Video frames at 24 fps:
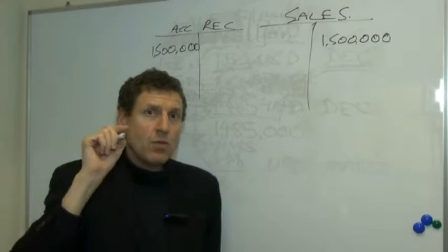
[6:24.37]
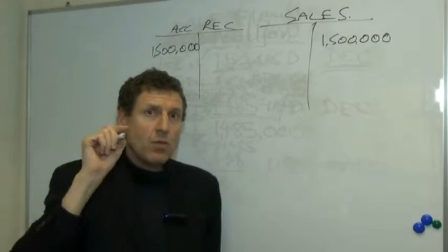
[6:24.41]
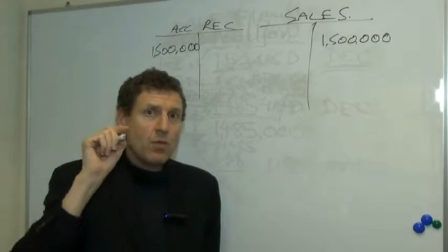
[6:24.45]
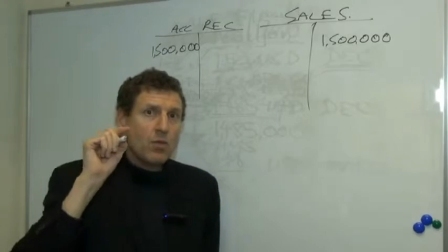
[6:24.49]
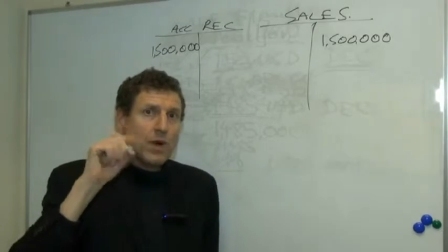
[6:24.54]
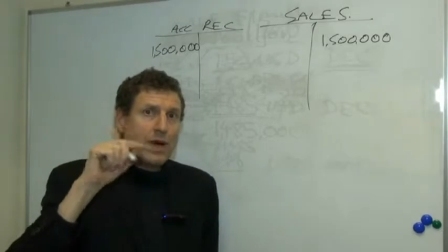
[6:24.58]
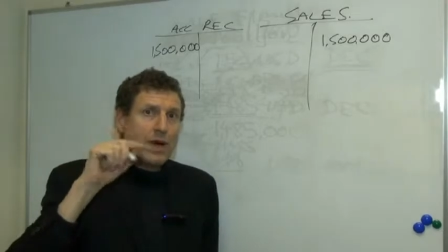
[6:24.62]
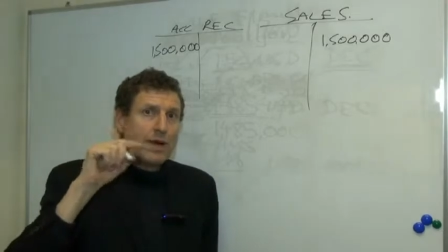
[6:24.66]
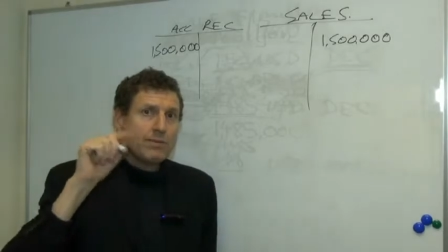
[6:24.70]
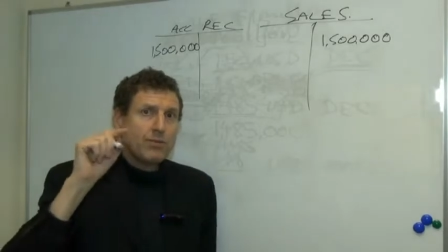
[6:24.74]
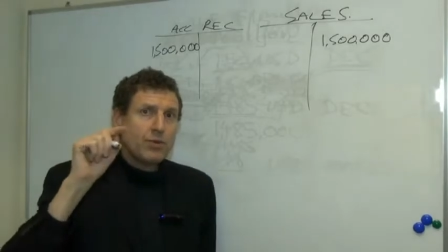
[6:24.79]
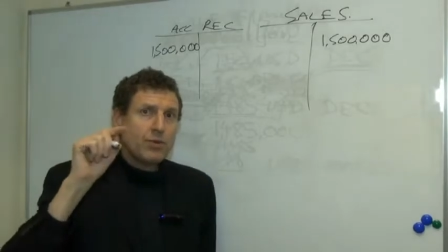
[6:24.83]

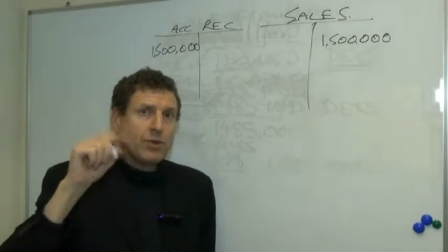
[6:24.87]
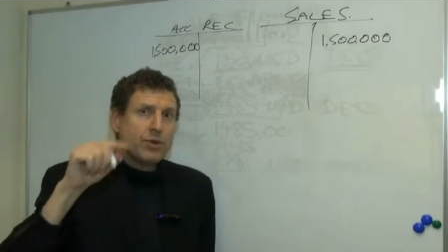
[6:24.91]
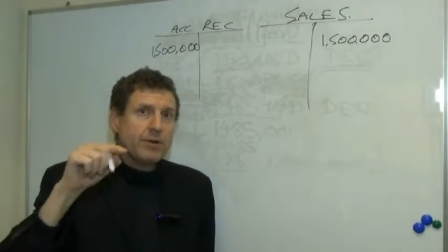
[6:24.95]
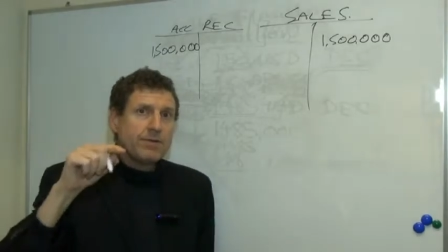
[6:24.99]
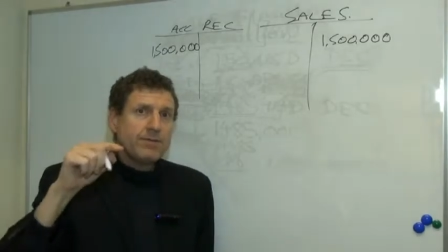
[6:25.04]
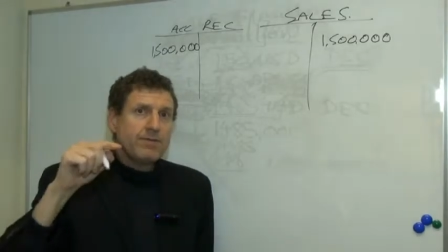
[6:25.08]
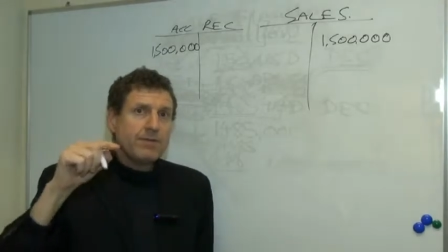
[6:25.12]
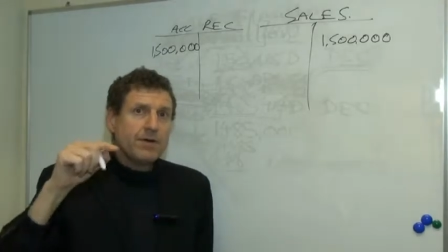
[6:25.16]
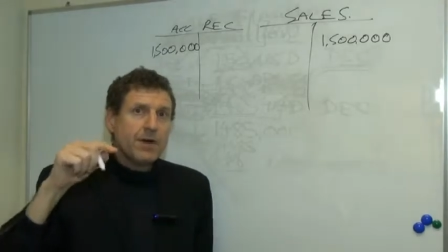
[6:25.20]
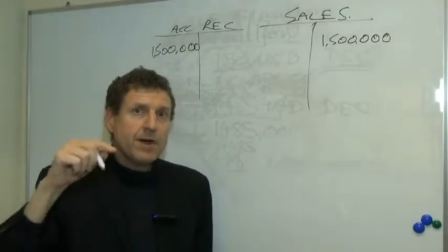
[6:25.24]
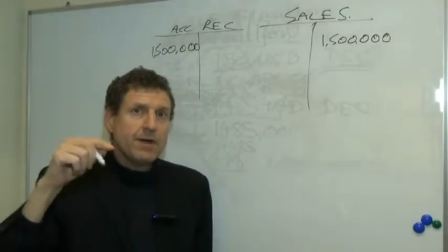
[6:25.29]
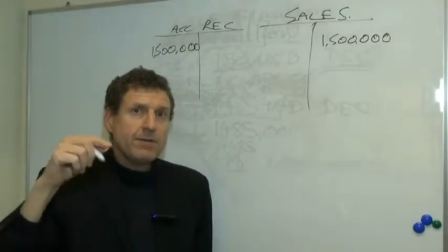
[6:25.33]

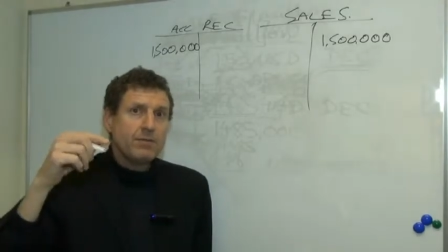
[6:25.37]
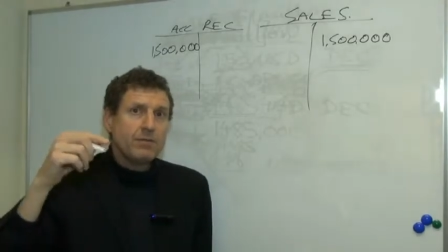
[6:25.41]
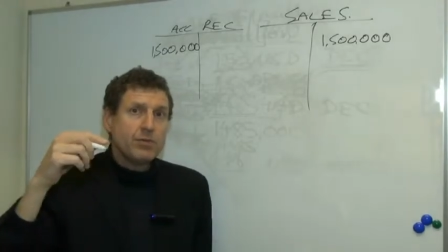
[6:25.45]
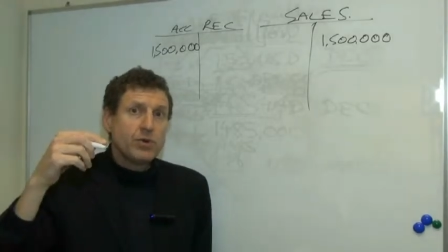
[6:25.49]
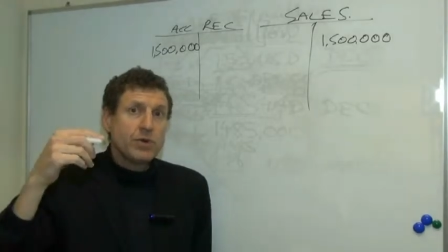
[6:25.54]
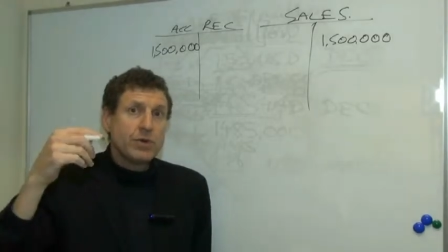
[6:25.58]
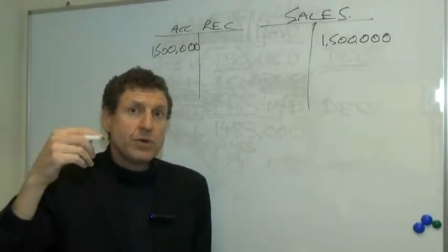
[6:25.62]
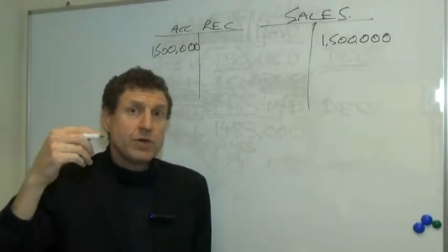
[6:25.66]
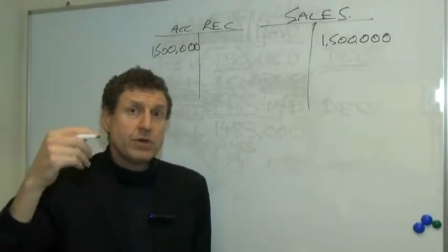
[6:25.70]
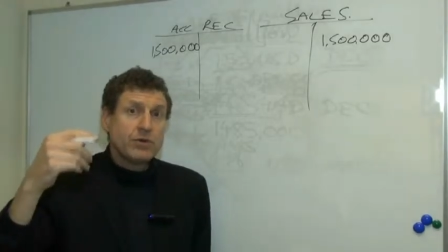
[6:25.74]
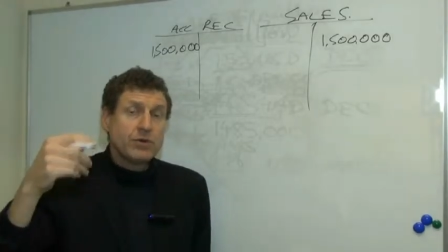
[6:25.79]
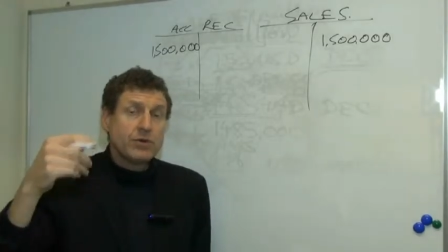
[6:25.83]
$1.5
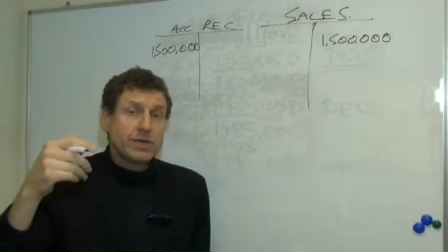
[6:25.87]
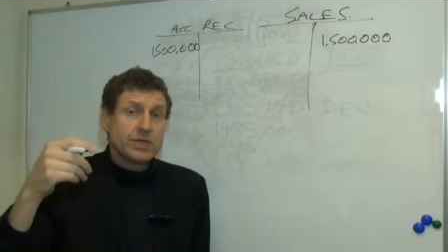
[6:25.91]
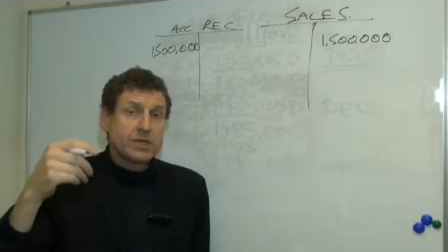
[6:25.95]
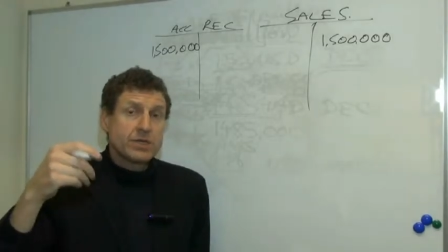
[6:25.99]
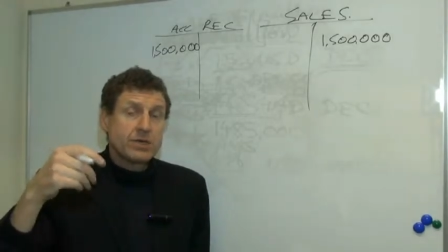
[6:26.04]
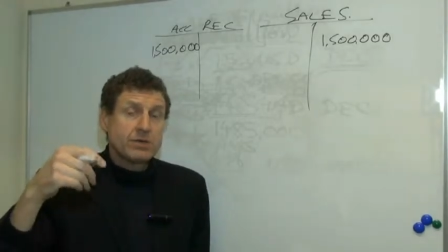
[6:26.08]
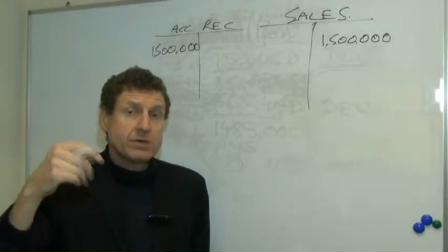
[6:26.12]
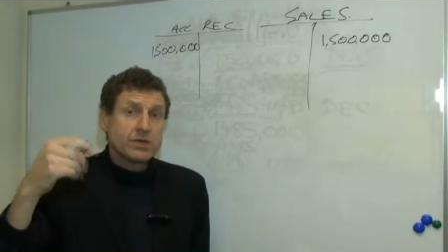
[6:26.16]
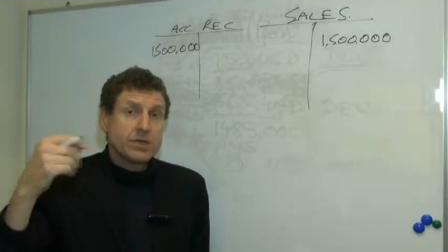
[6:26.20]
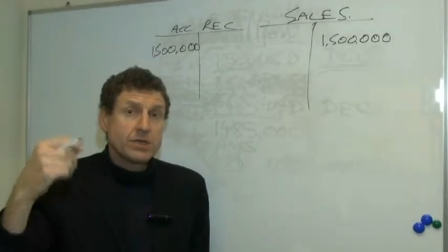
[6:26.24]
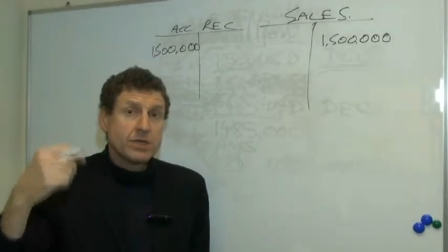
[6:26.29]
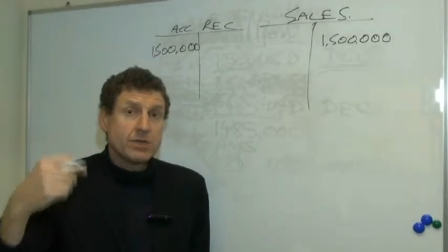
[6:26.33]
million US
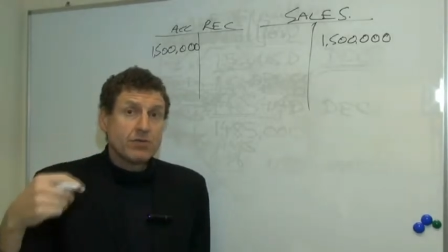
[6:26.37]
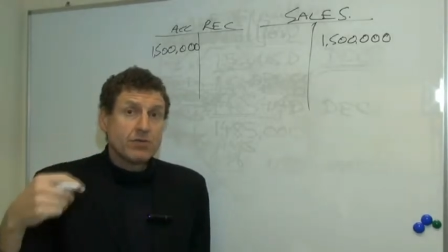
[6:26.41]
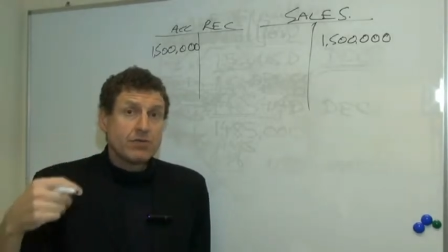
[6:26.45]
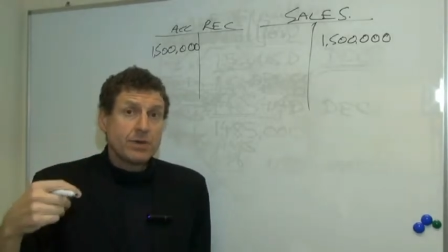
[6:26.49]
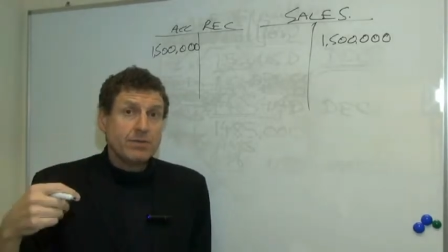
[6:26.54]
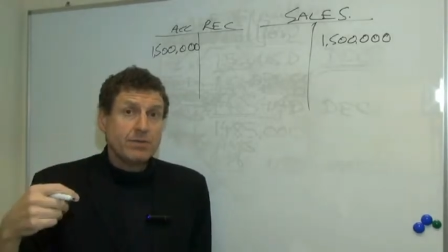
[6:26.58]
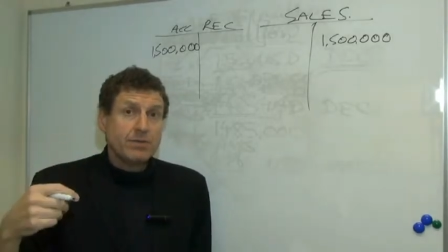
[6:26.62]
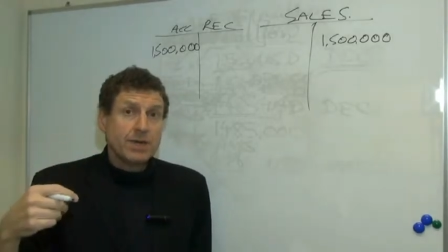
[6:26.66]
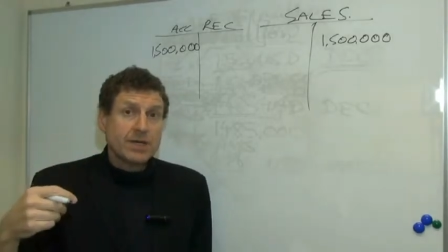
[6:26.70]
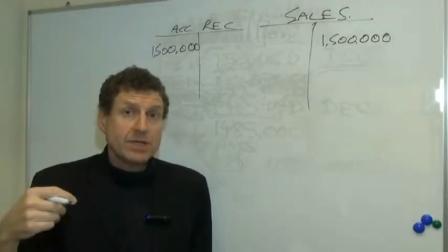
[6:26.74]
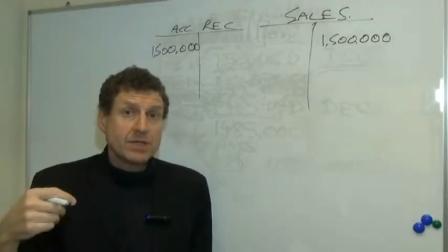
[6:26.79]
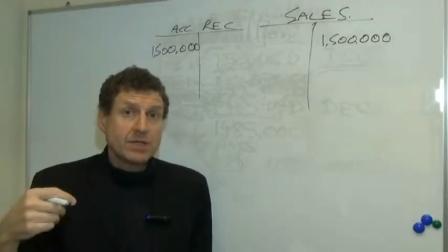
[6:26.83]
in
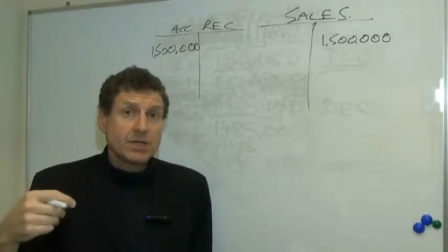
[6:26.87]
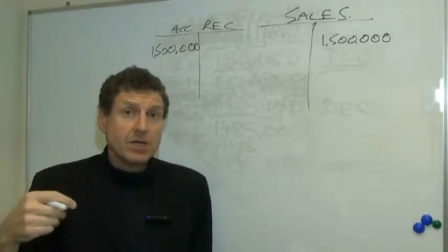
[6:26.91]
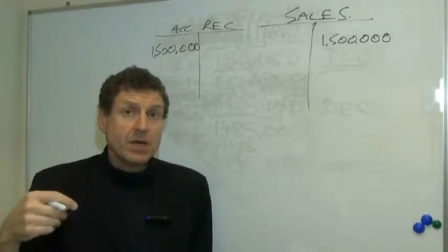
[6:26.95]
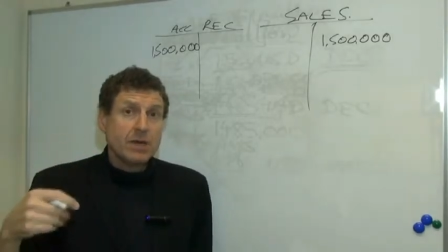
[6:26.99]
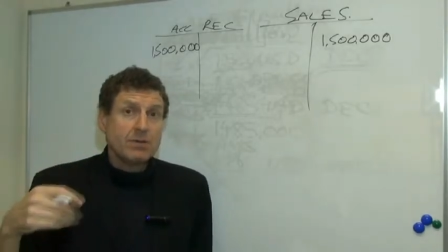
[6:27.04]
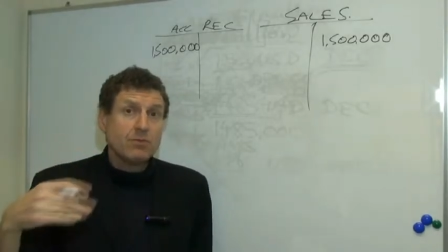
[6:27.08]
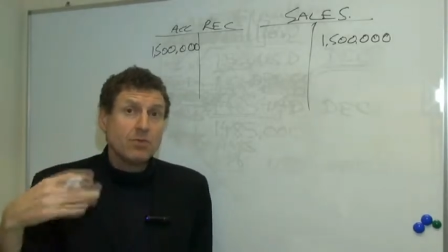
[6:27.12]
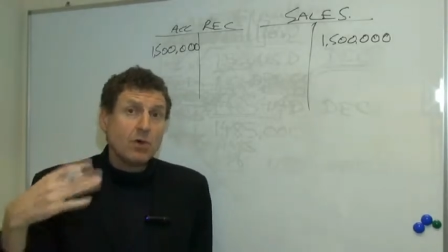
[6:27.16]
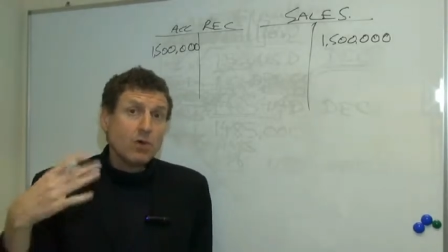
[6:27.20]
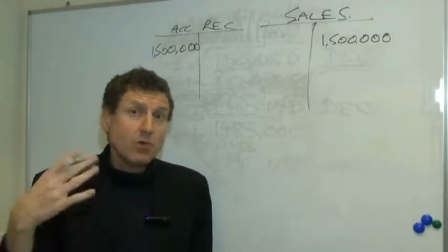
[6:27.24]
3 months' time.